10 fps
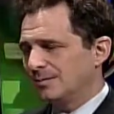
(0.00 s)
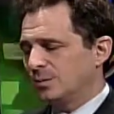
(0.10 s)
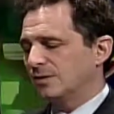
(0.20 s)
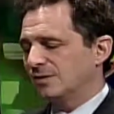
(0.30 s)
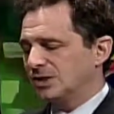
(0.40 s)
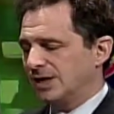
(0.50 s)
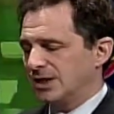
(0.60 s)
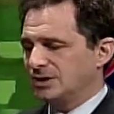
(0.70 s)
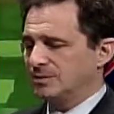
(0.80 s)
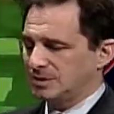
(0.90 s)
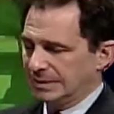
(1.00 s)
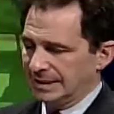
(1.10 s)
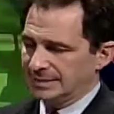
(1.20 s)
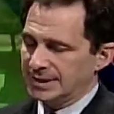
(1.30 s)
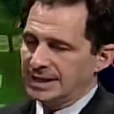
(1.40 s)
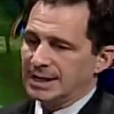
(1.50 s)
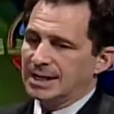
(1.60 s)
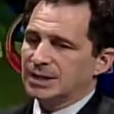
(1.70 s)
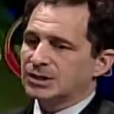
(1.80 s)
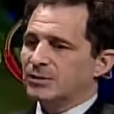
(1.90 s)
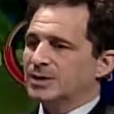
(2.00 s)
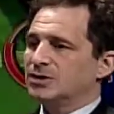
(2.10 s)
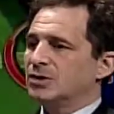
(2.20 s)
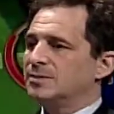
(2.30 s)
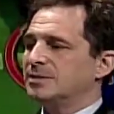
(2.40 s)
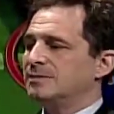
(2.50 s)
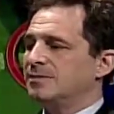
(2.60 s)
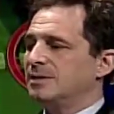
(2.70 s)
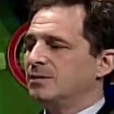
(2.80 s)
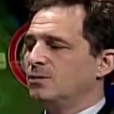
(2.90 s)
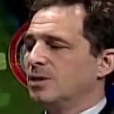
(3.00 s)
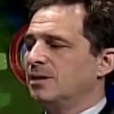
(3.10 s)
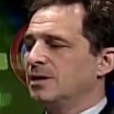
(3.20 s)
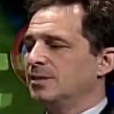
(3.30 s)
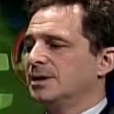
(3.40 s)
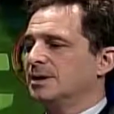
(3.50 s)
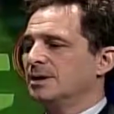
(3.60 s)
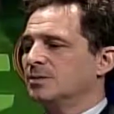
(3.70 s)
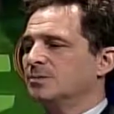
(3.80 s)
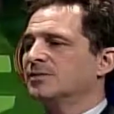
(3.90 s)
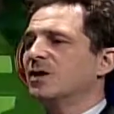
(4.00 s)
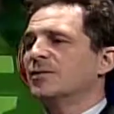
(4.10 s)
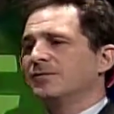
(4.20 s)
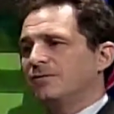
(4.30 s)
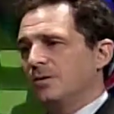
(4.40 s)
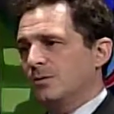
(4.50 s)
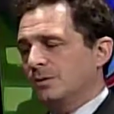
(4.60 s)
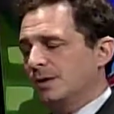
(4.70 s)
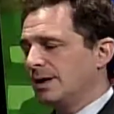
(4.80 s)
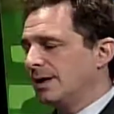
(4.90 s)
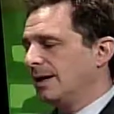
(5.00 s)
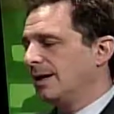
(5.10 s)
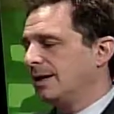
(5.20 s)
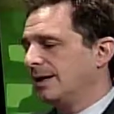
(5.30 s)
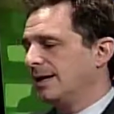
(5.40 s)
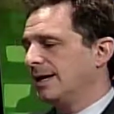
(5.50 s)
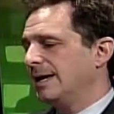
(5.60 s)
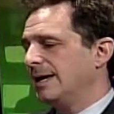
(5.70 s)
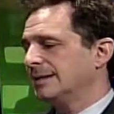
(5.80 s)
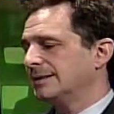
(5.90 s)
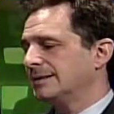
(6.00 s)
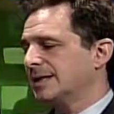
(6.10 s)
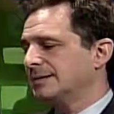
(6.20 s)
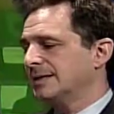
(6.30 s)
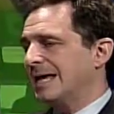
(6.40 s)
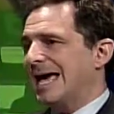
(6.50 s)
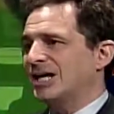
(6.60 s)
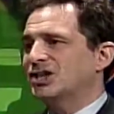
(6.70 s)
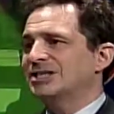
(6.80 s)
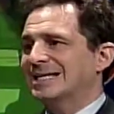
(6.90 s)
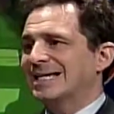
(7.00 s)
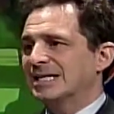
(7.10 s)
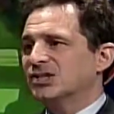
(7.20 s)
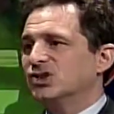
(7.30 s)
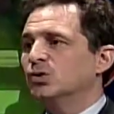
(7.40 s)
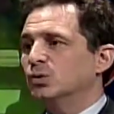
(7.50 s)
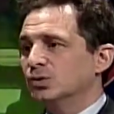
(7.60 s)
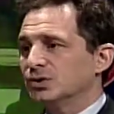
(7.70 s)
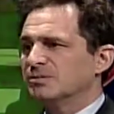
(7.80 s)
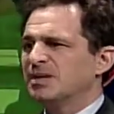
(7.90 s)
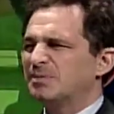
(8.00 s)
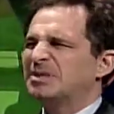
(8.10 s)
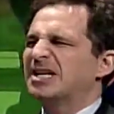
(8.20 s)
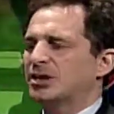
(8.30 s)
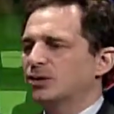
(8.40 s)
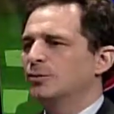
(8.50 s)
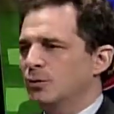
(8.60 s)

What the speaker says: Board of Education must be named. So in terms of where we're going to be, in terms of going forward and discussing actions against schools, in particular the Board